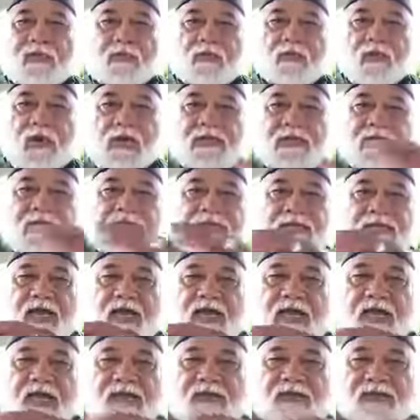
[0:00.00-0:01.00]
one
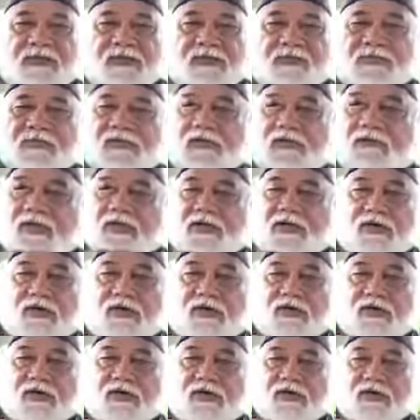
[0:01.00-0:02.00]
side is very
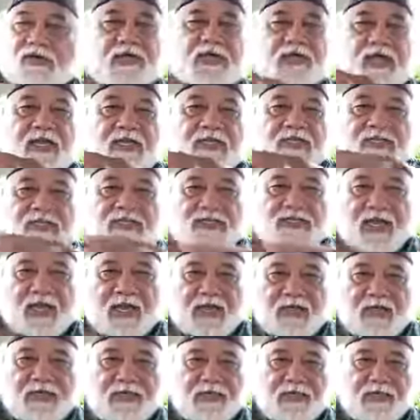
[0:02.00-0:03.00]
green and
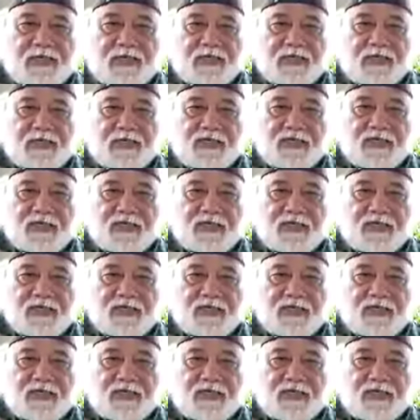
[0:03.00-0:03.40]
shiny,